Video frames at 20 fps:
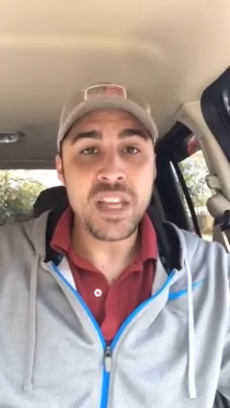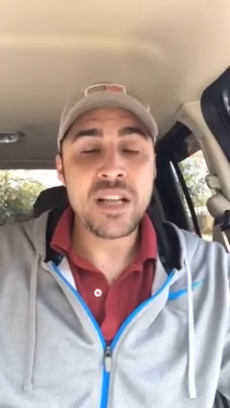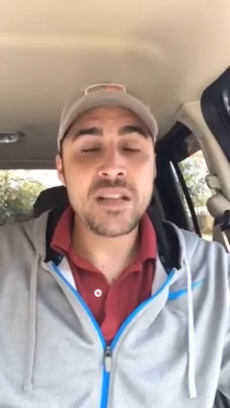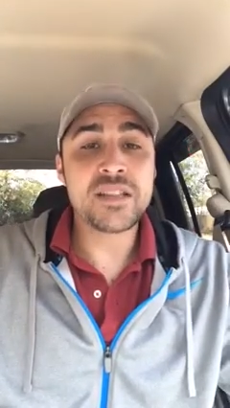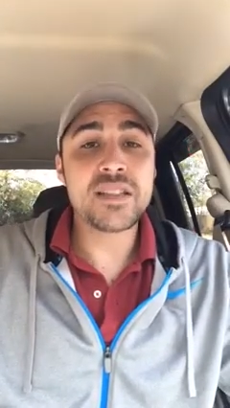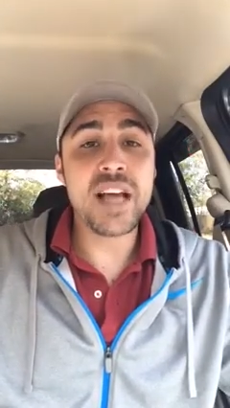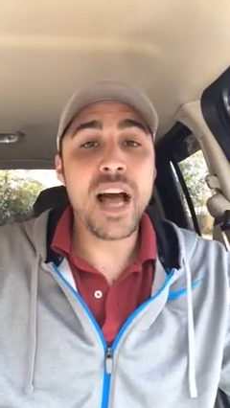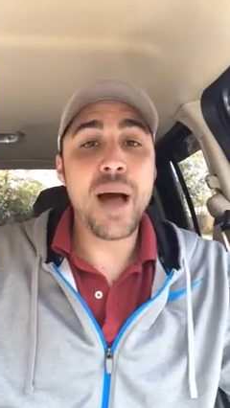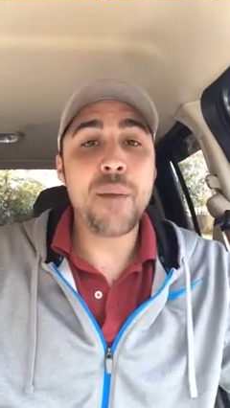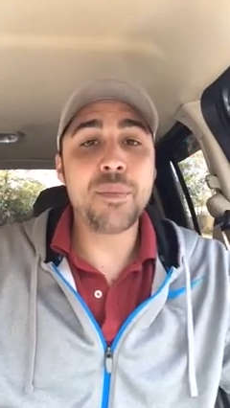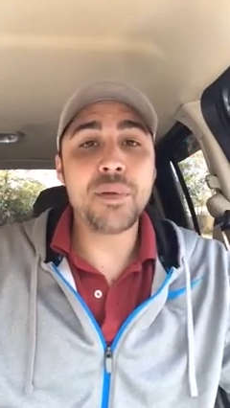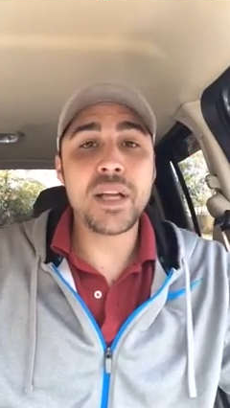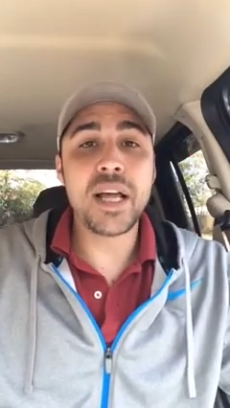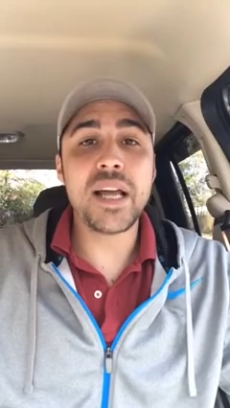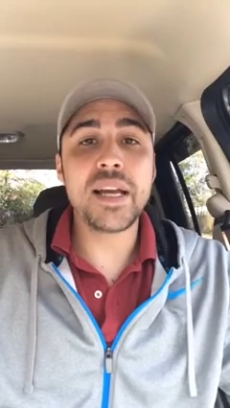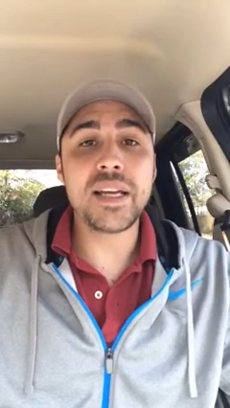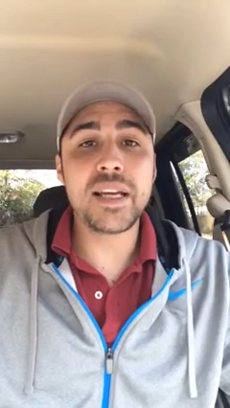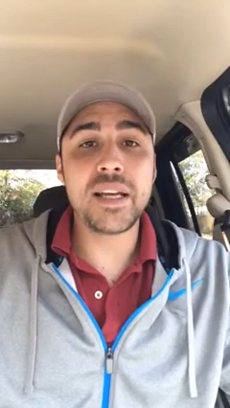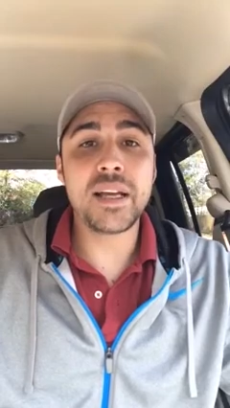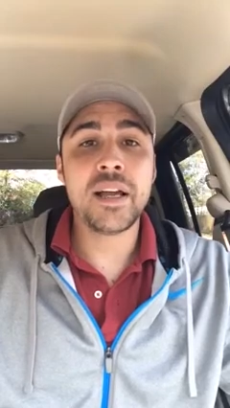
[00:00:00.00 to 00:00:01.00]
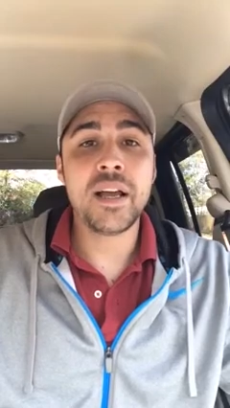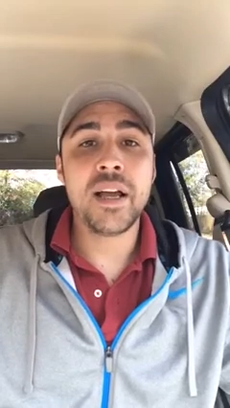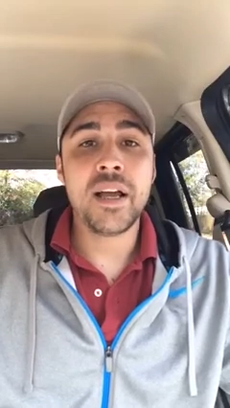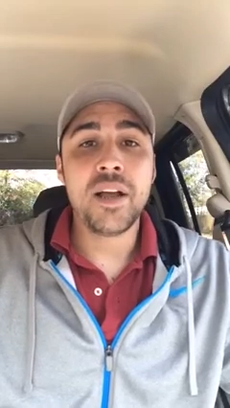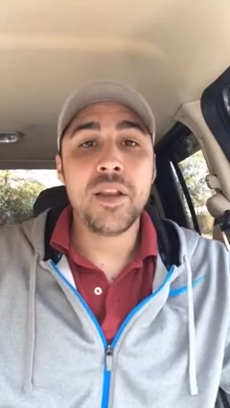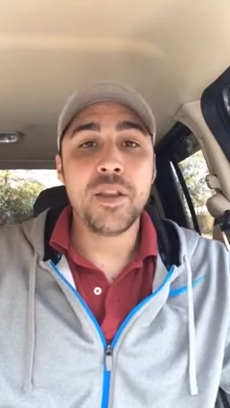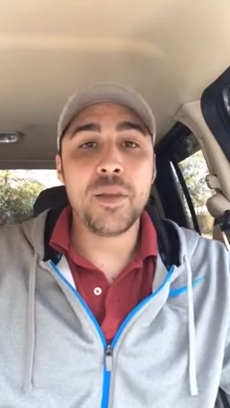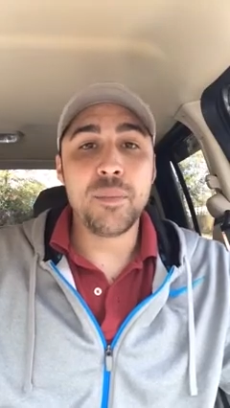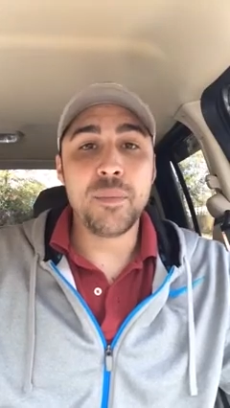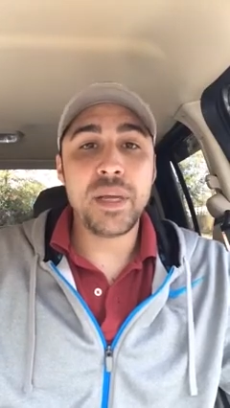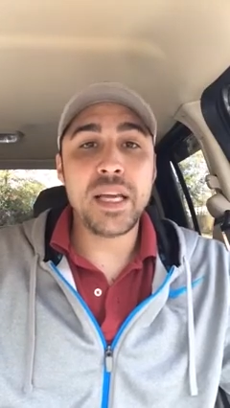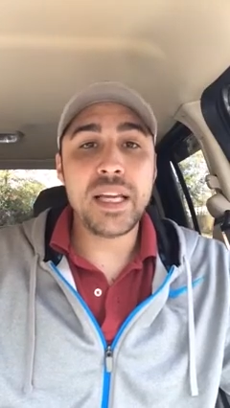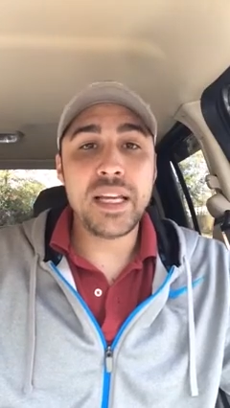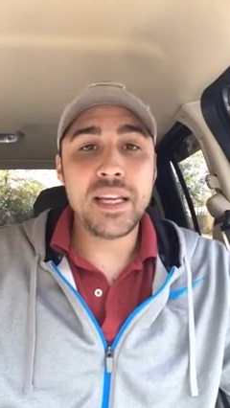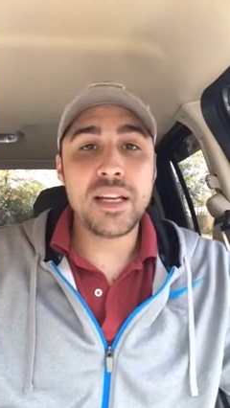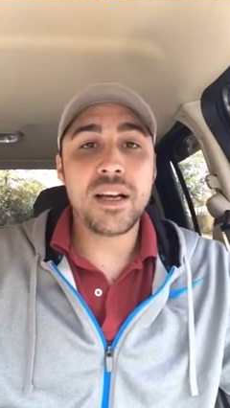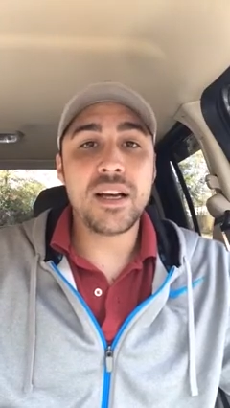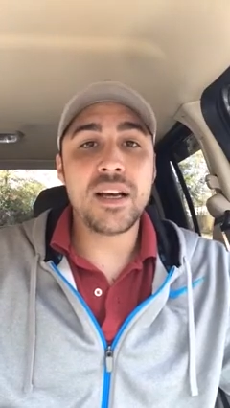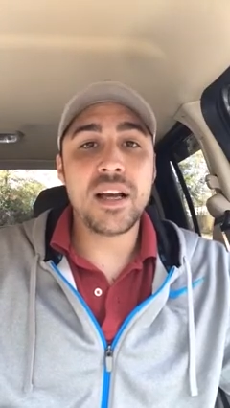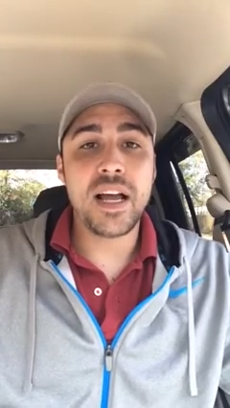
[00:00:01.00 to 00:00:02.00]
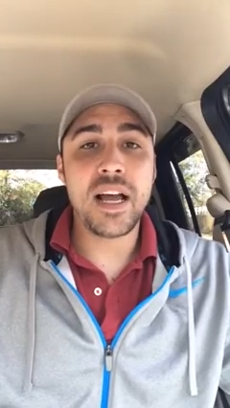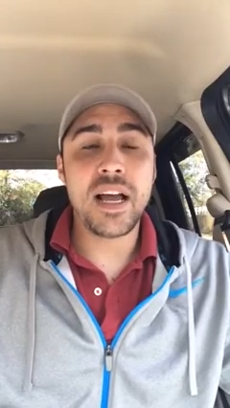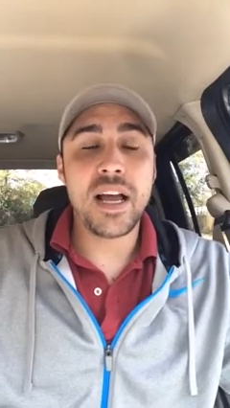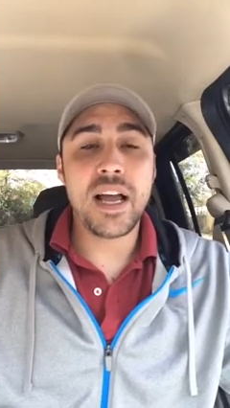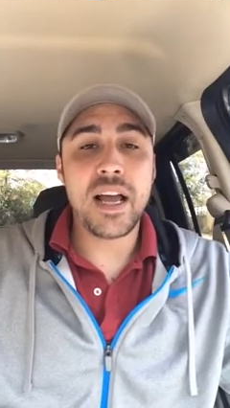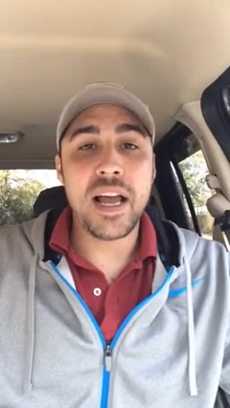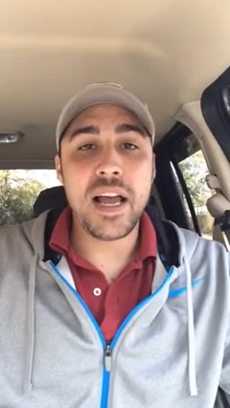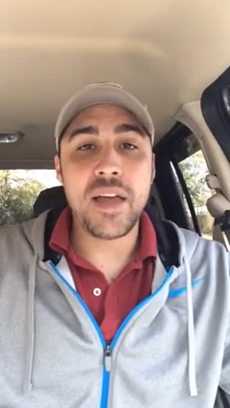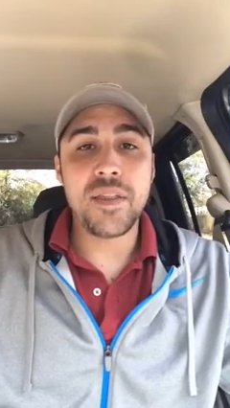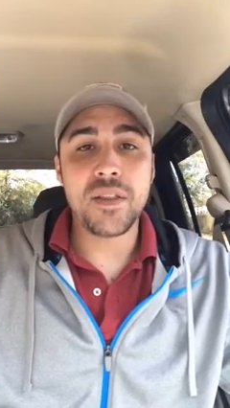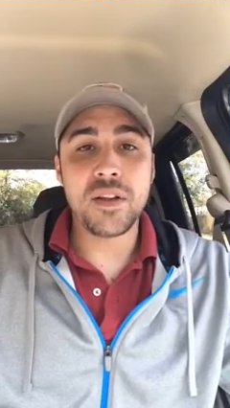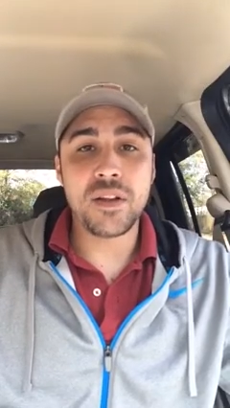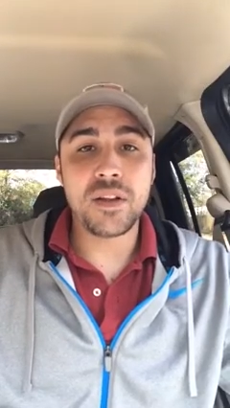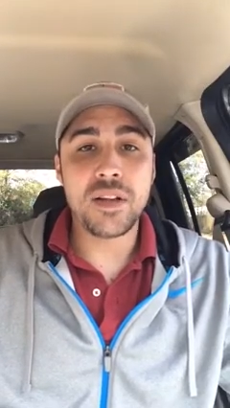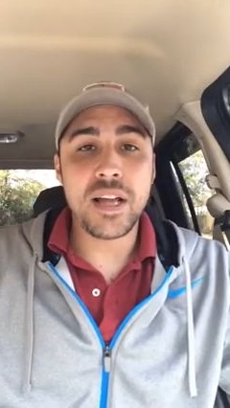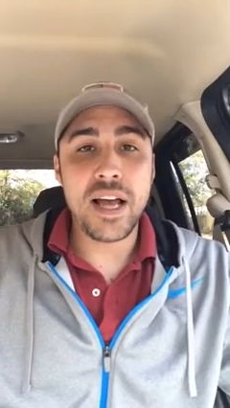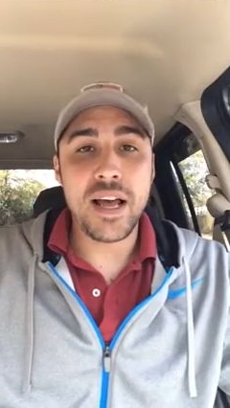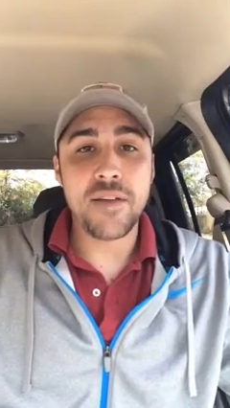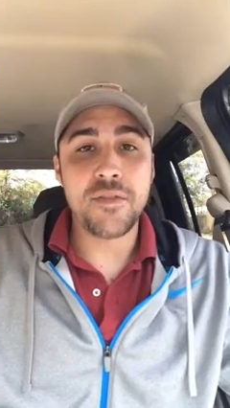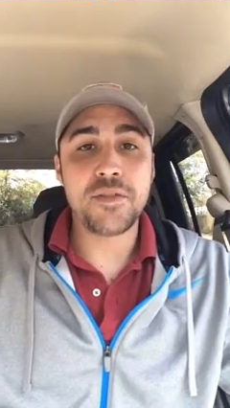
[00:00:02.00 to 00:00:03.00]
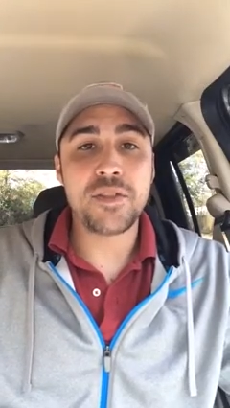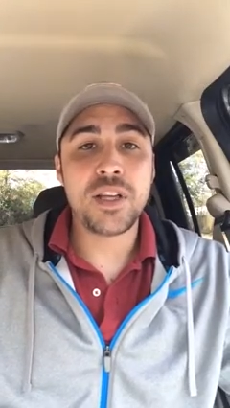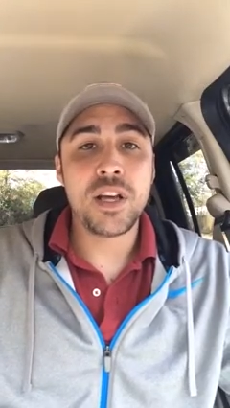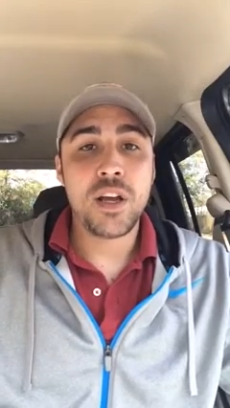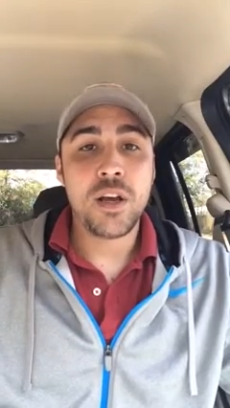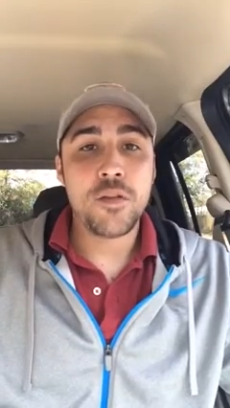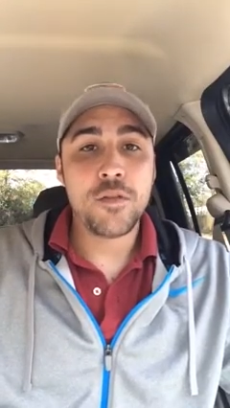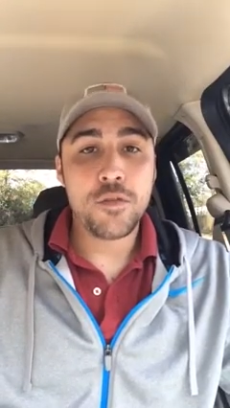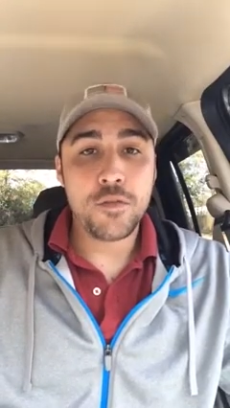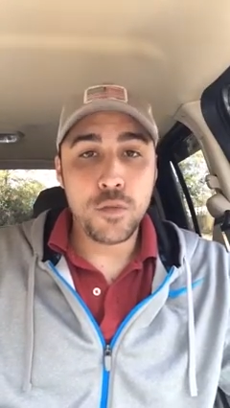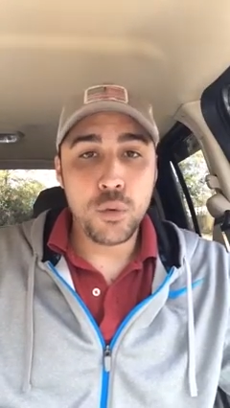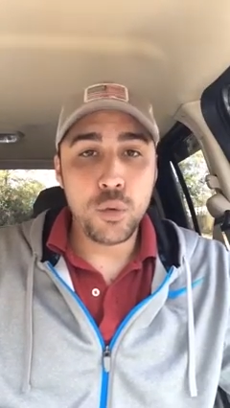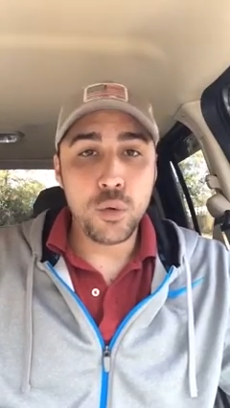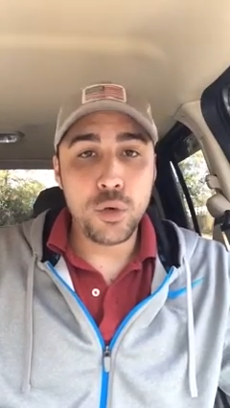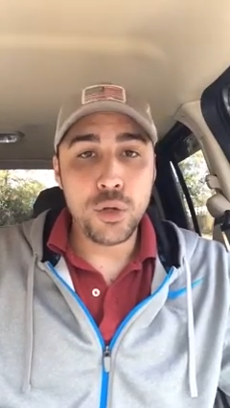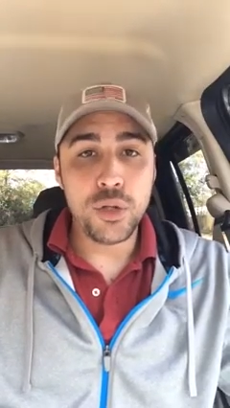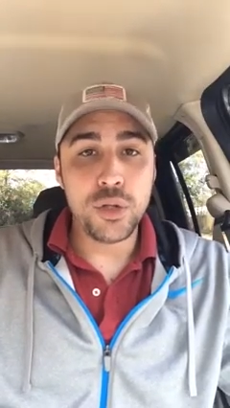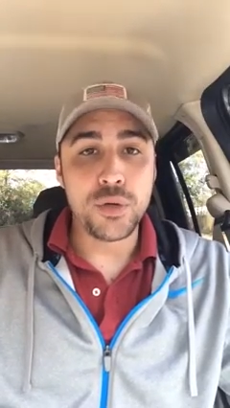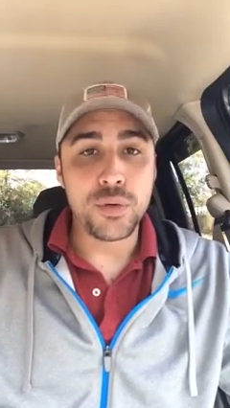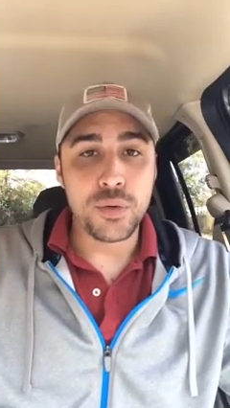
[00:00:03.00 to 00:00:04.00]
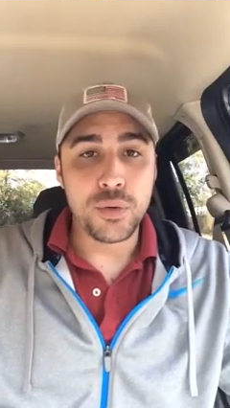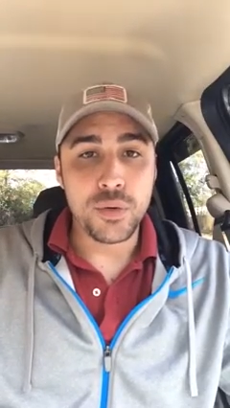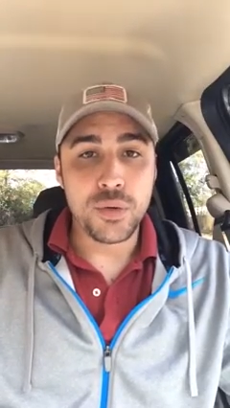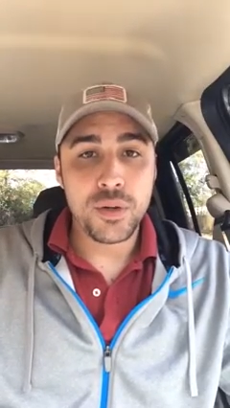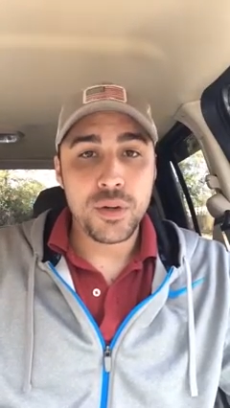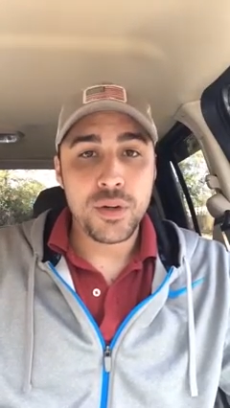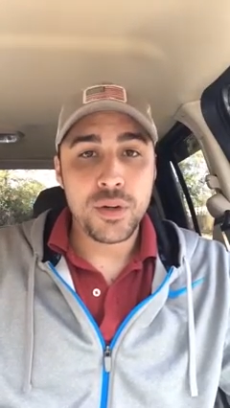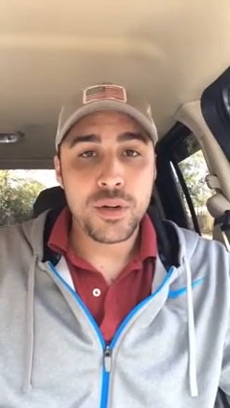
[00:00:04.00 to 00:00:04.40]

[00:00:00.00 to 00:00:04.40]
Stop letting the media and the left fool you.